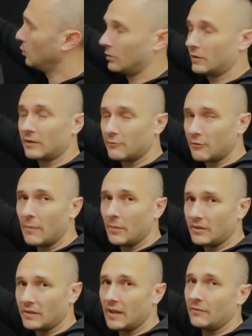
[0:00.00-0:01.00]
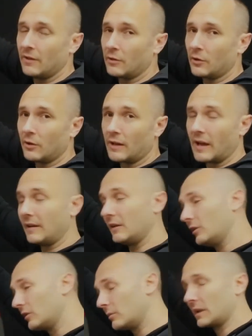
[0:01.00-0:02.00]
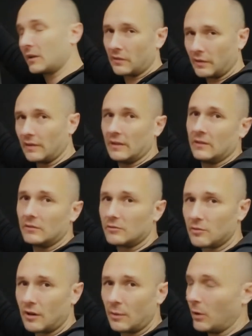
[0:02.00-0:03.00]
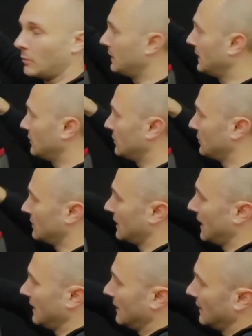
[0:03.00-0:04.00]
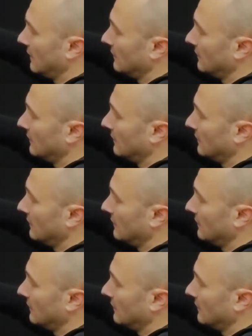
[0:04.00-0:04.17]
would grab onto that Velcro again and you'd be constantly trying to open it just to get in and